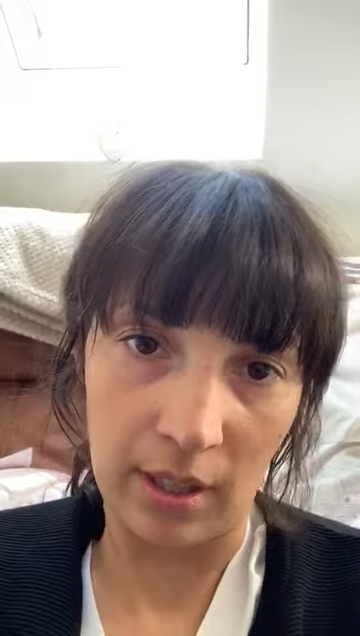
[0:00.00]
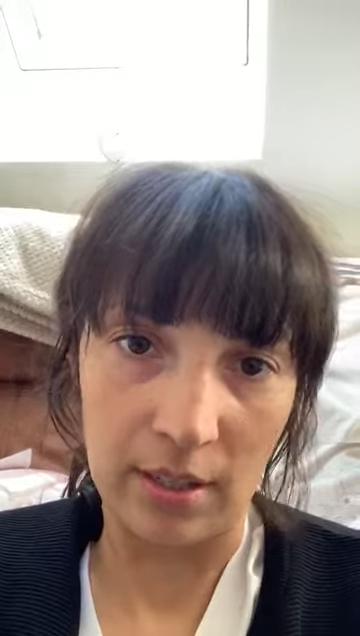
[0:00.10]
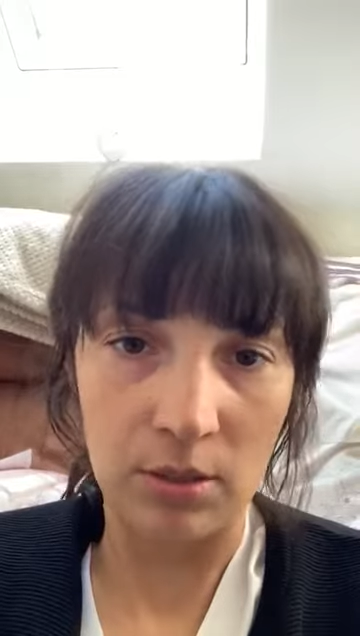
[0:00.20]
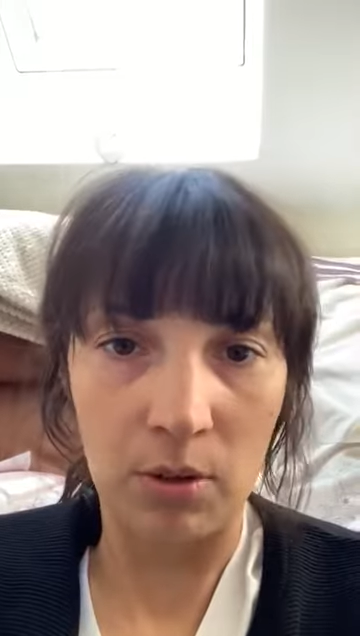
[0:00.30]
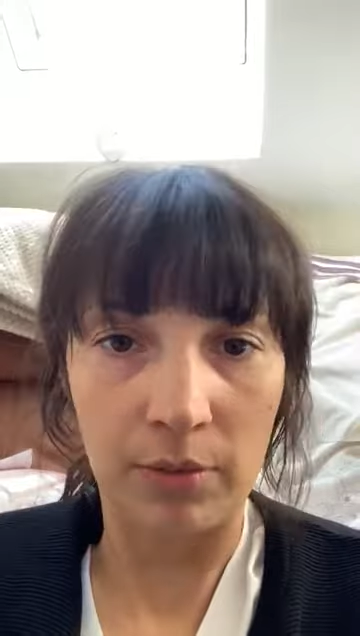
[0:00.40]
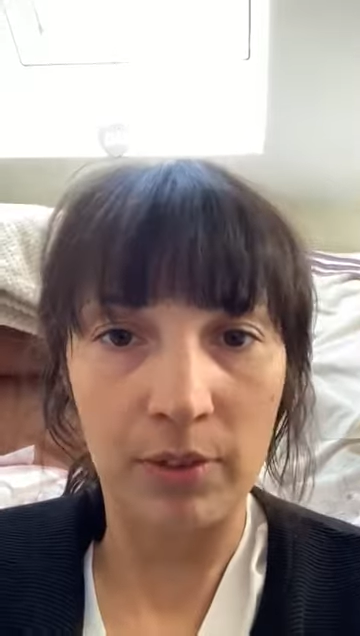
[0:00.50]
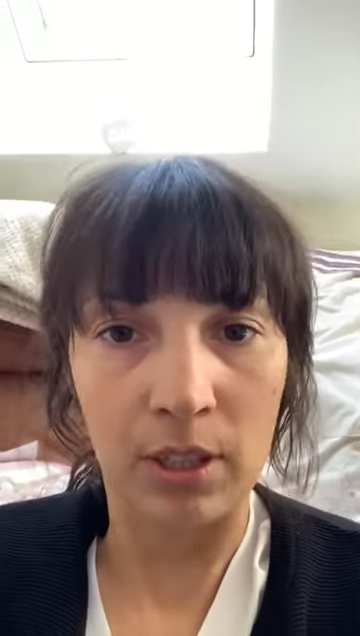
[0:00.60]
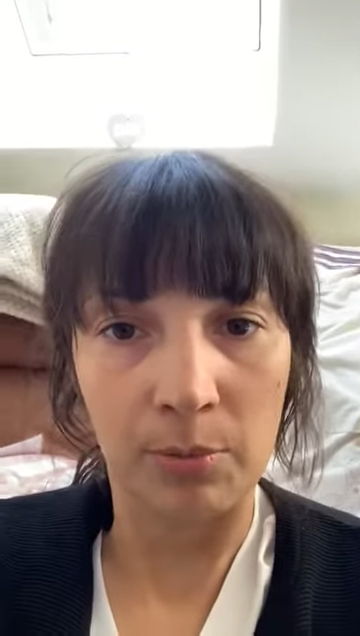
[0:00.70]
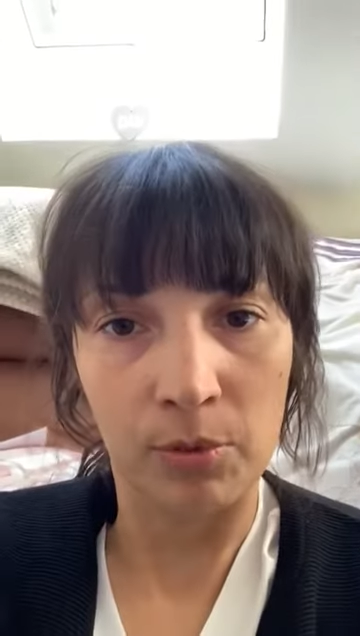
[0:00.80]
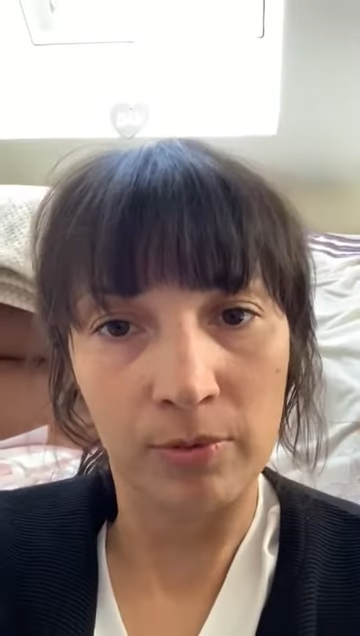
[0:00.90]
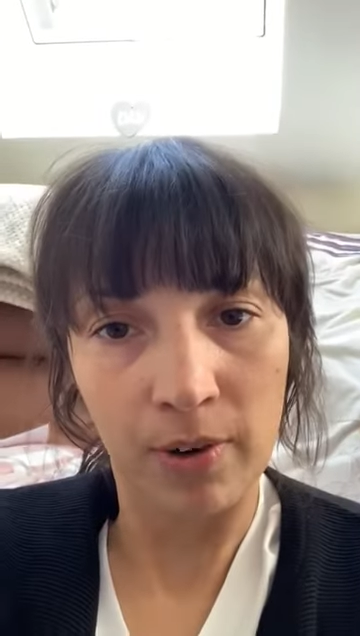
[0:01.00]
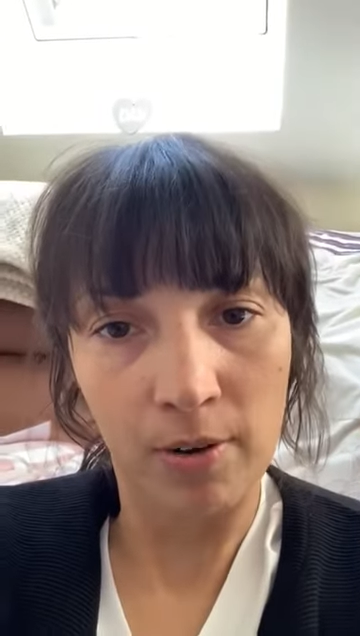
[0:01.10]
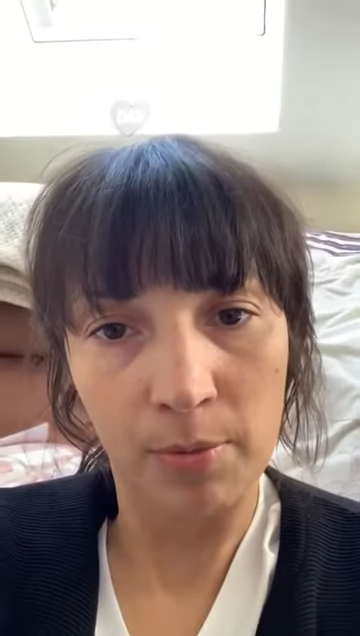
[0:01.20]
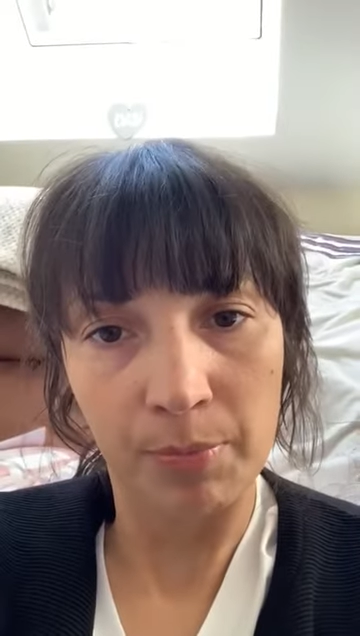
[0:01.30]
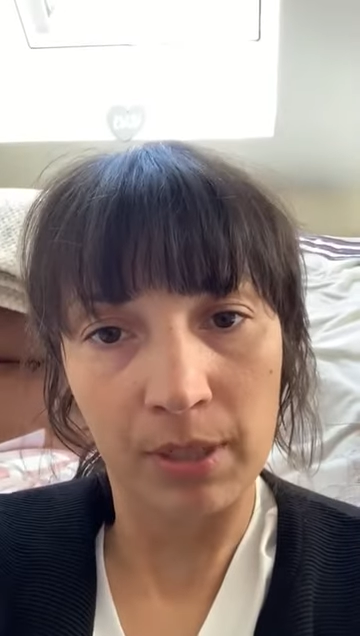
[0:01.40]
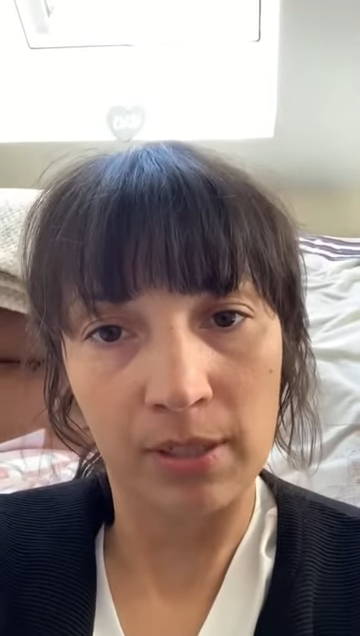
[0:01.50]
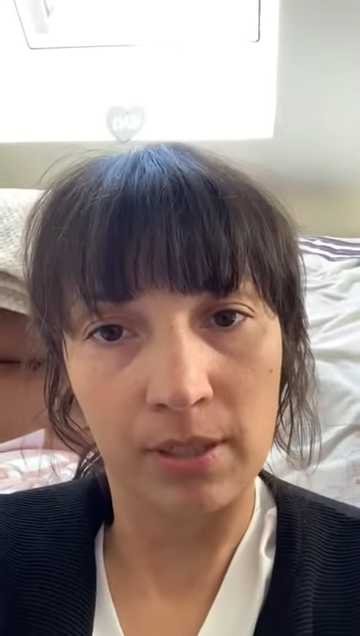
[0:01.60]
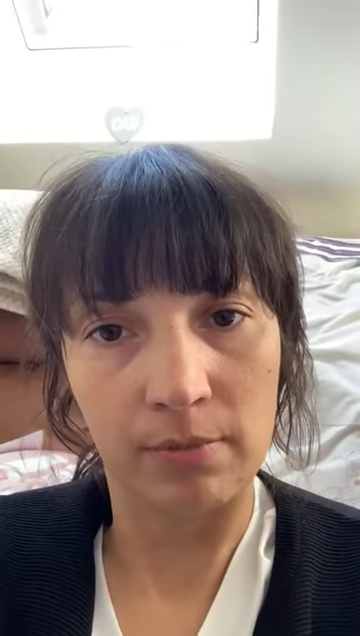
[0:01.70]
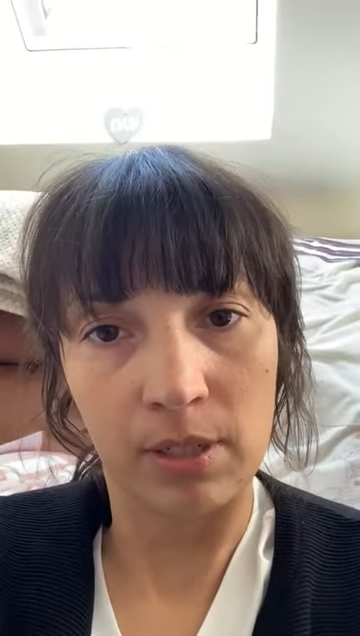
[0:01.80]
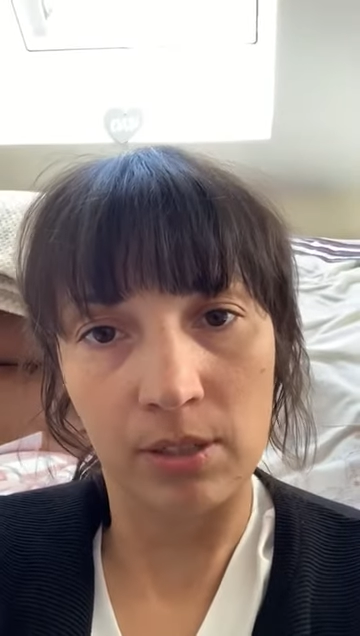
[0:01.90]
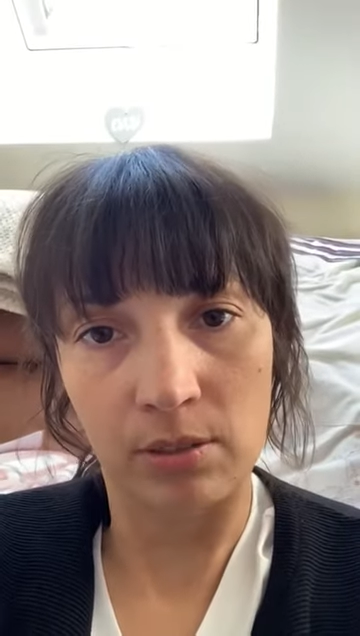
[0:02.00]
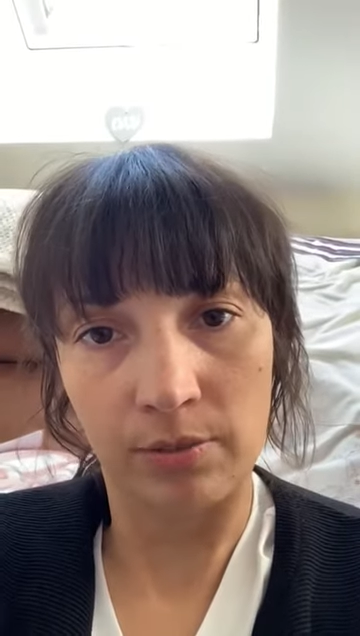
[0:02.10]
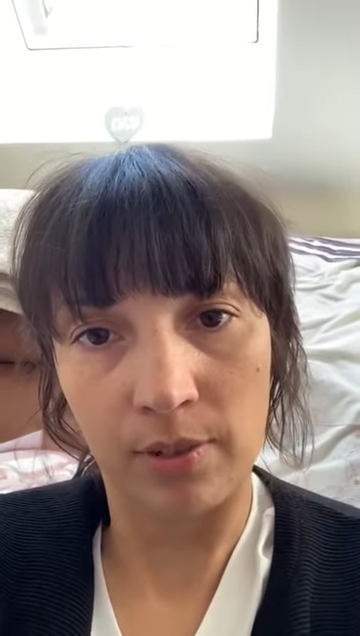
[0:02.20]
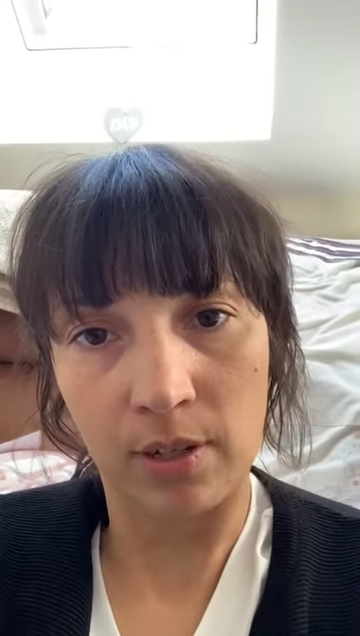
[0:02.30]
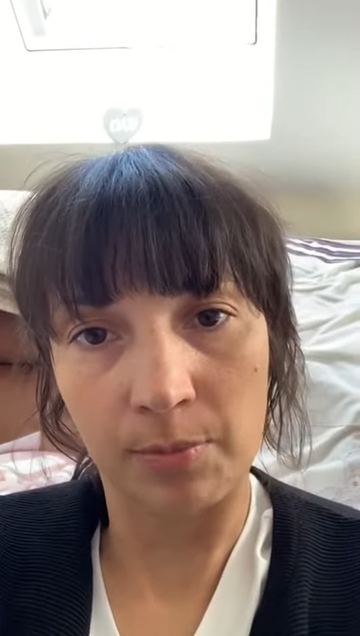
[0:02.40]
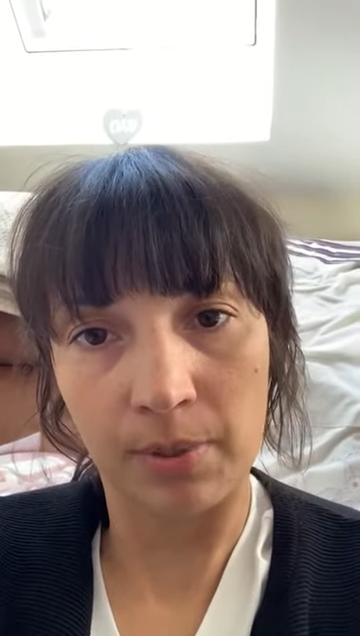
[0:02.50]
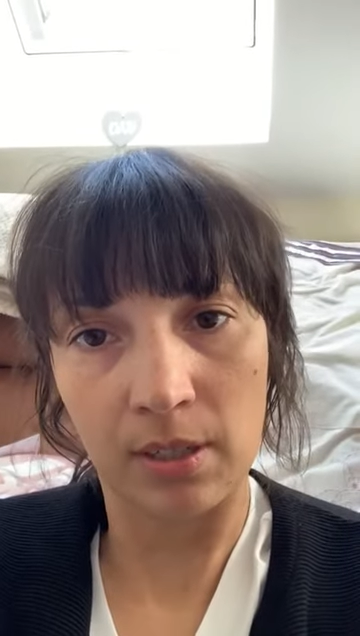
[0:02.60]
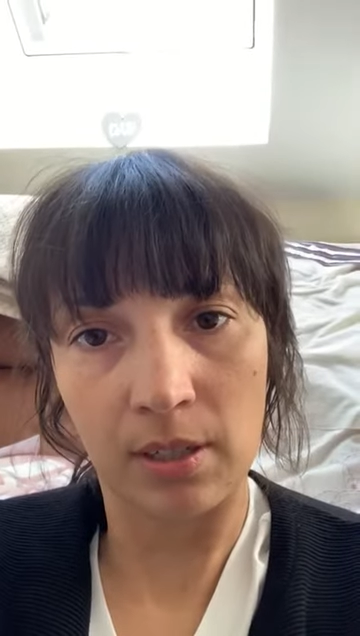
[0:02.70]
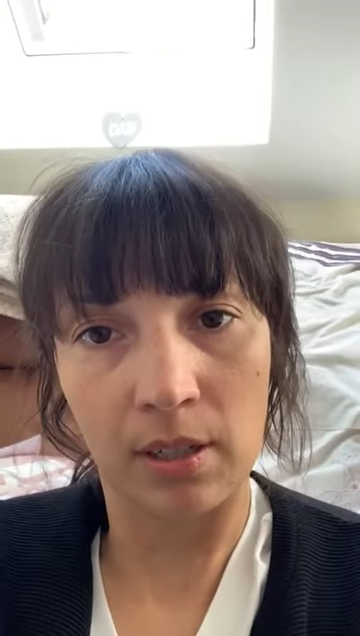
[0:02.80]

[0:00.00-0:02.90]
had to have chemotherapy, then radiotherapy,